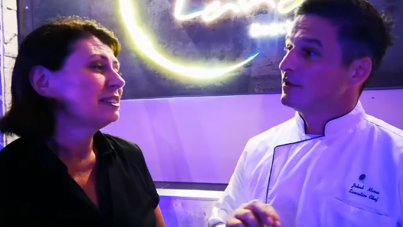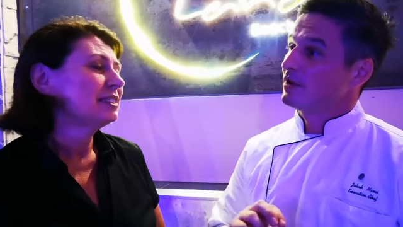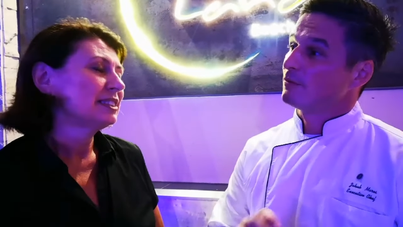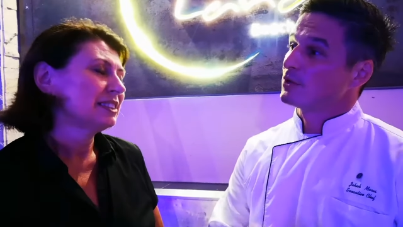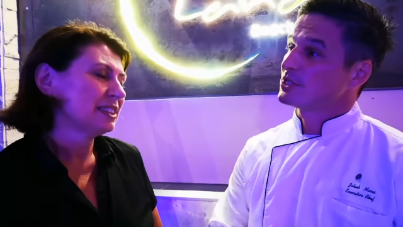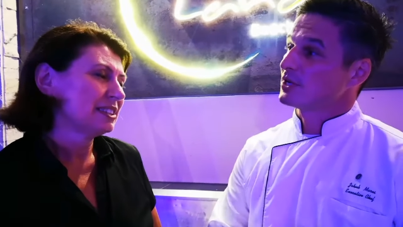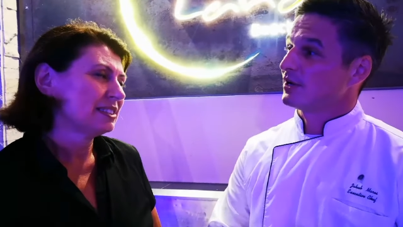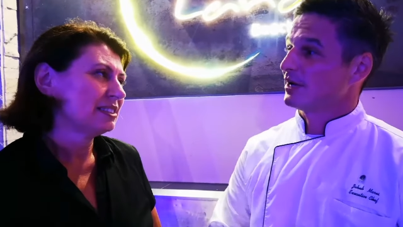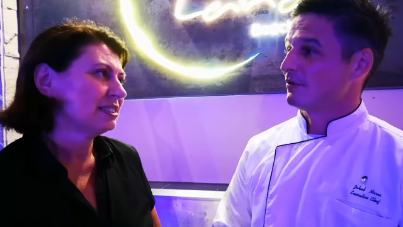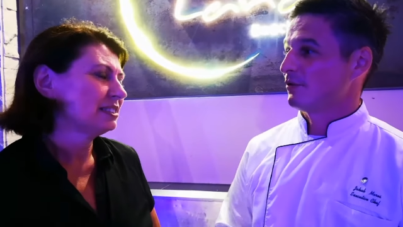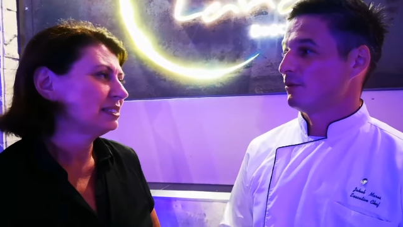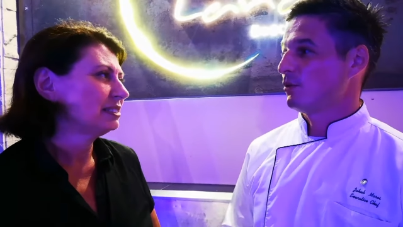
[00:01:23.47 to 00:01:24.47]
Speaker 1: We have
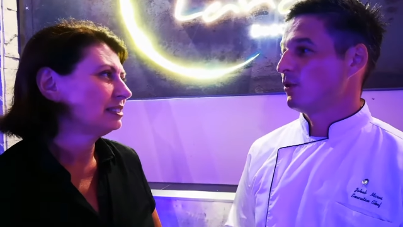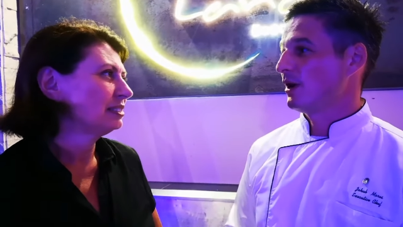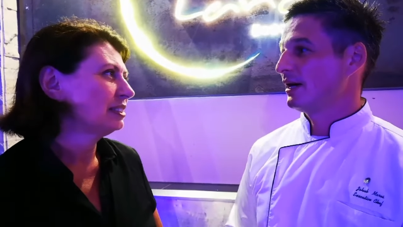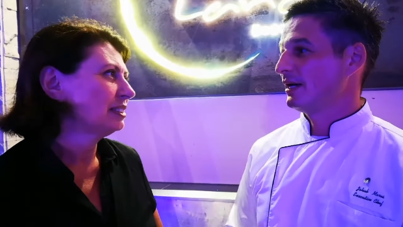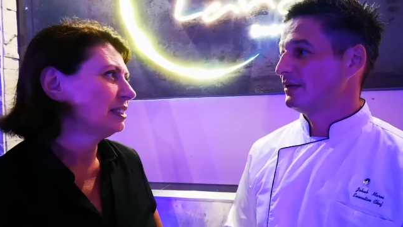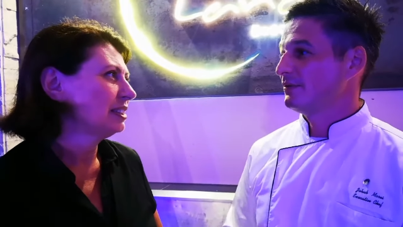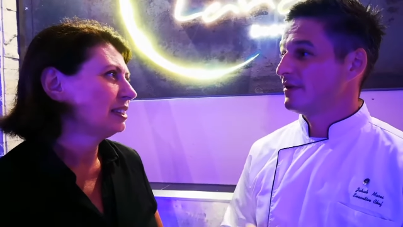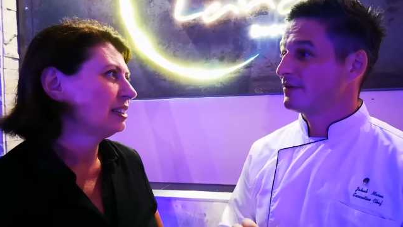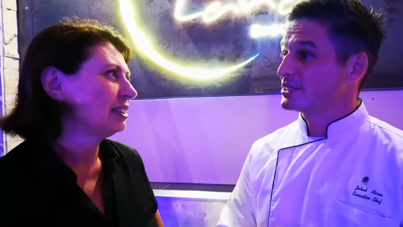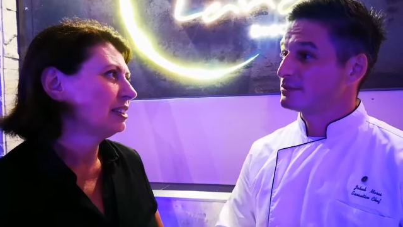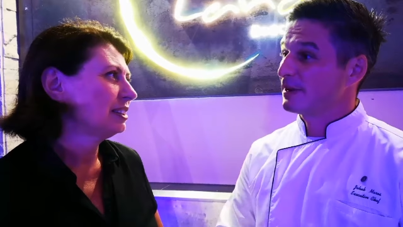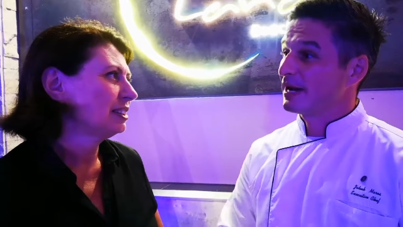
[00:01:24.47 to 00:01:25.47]
mozzarella from Boahe, we
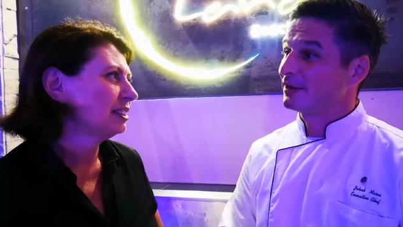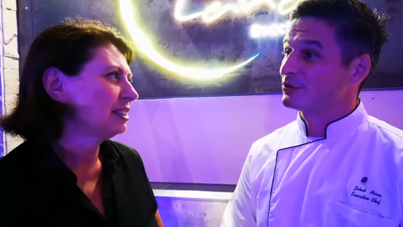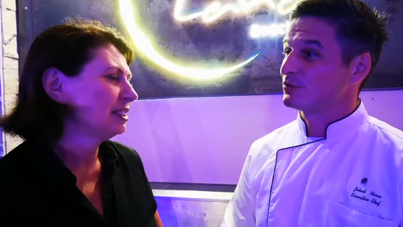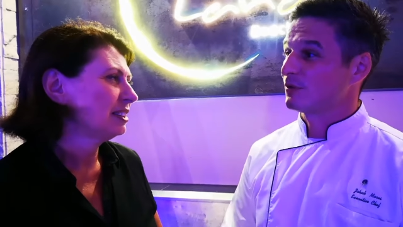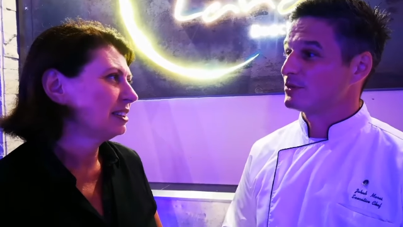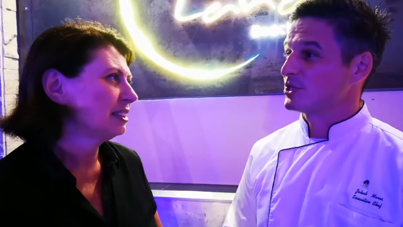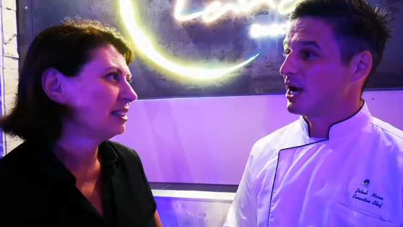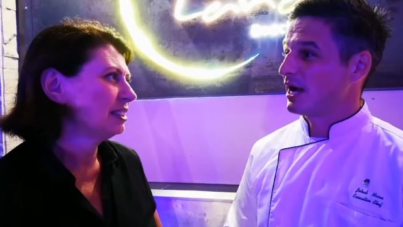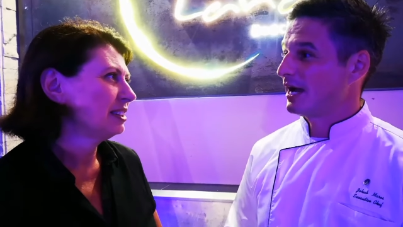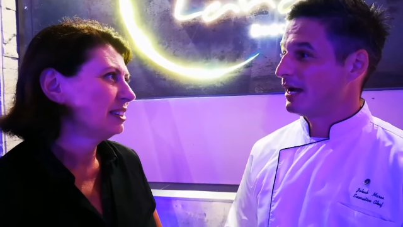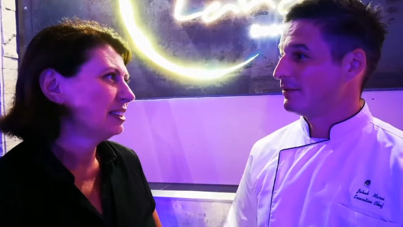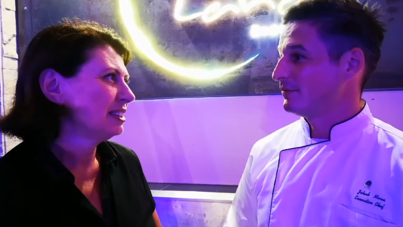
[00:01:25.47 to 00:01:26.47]
have asparagus from
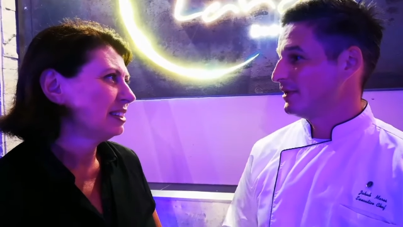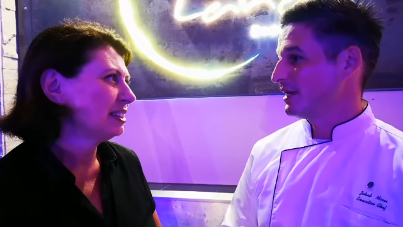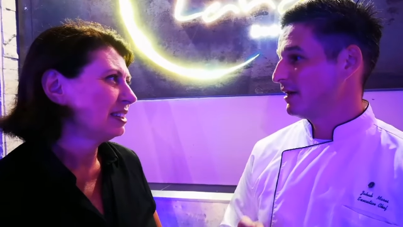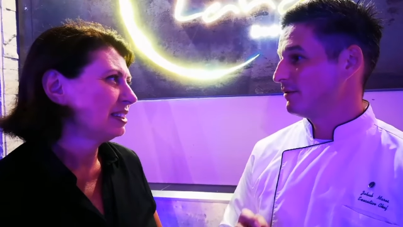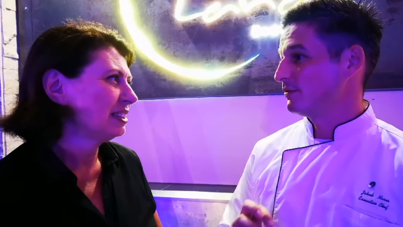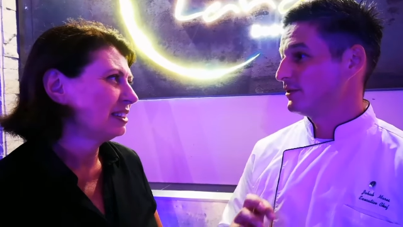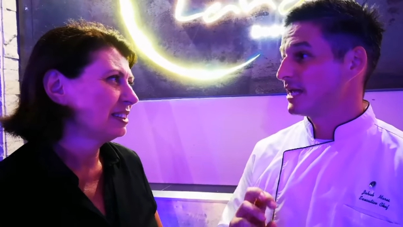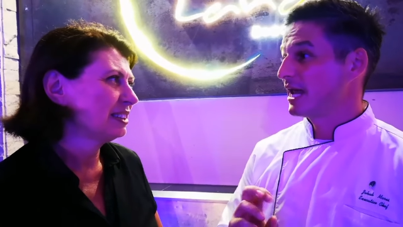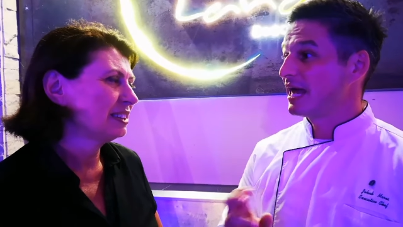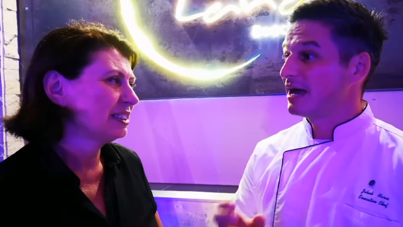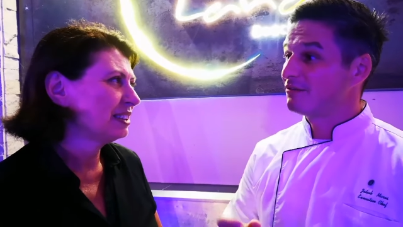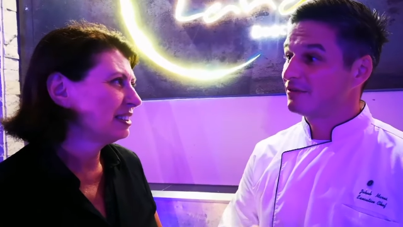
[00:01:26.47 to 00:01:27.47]
Cha'am, we have
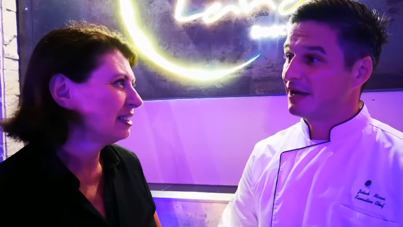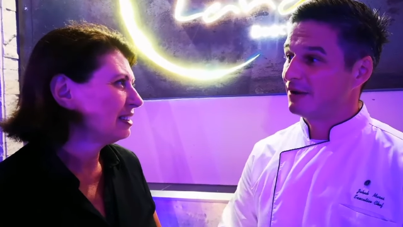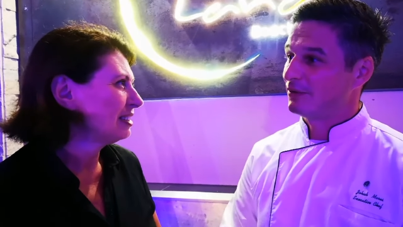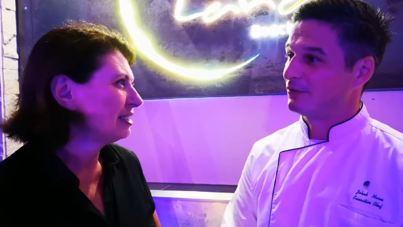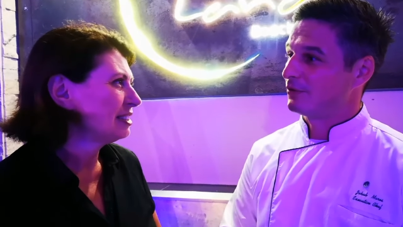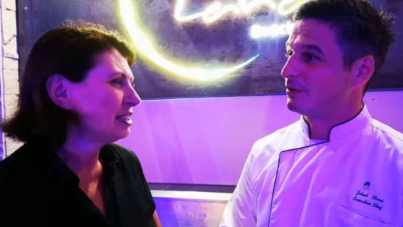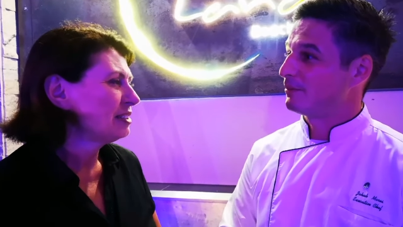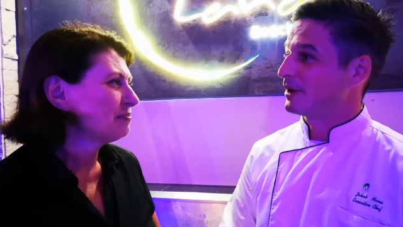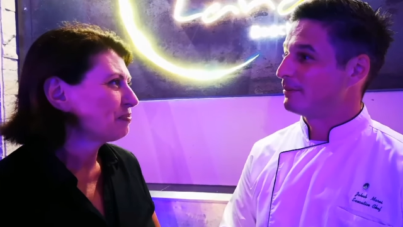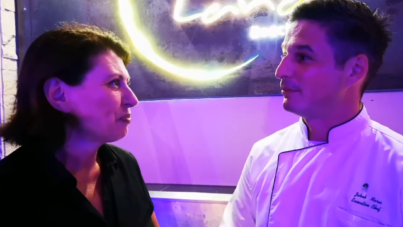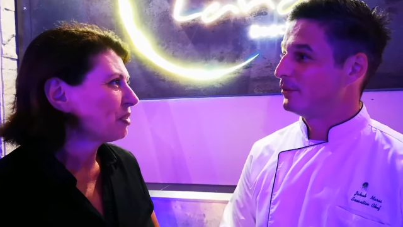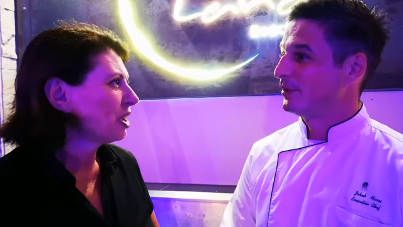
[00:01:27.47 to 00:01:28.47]
Dalah flour from
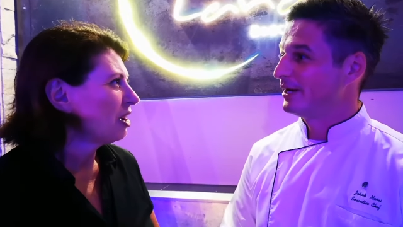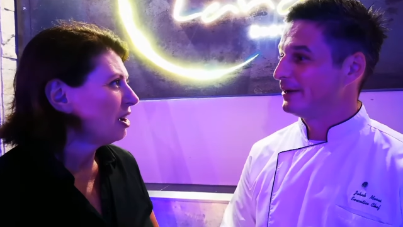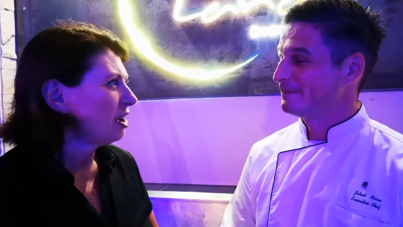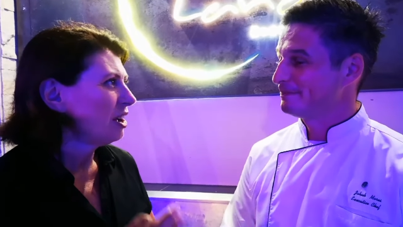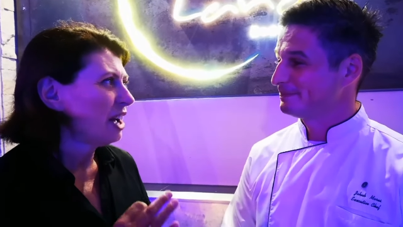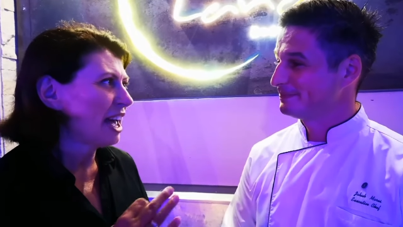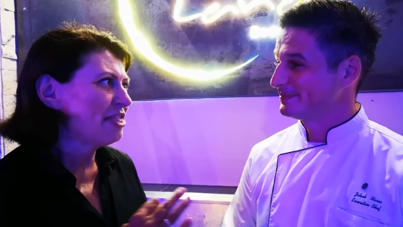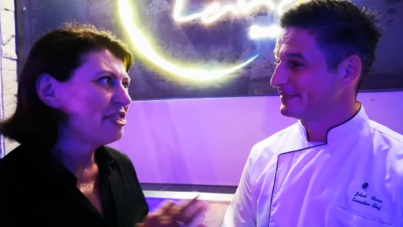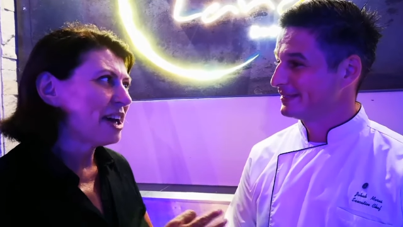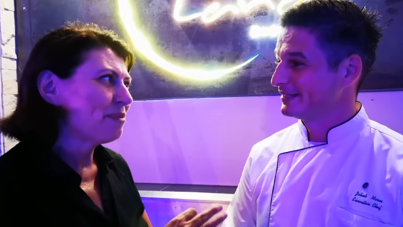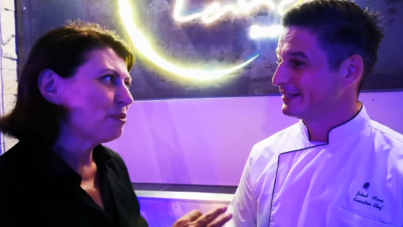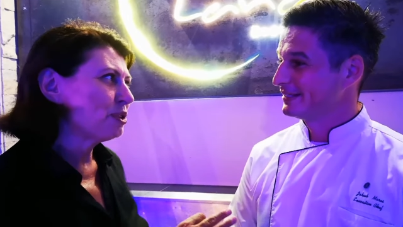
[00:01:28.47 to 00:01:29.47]
Bramburi.
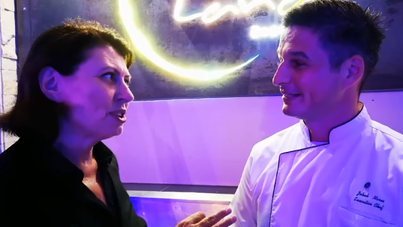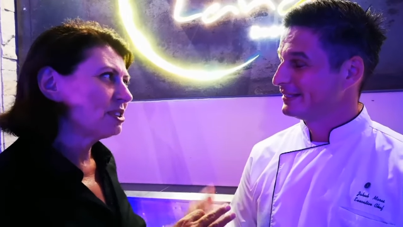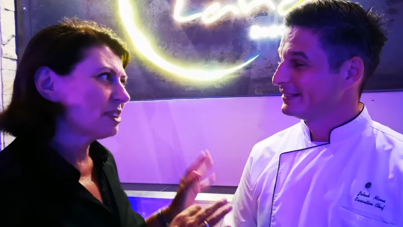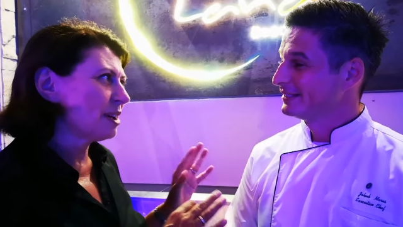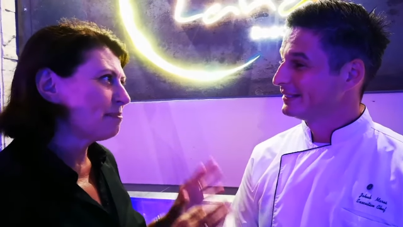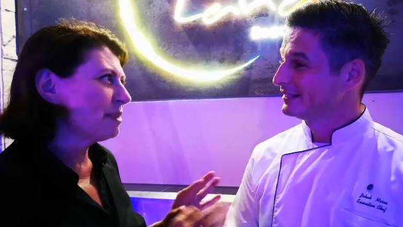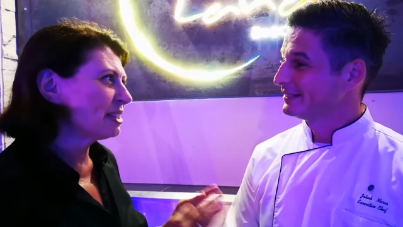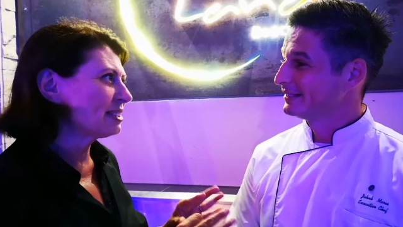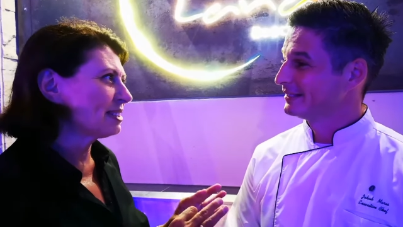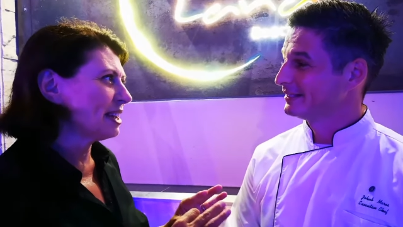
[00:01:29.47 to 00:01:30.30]
And that was, I must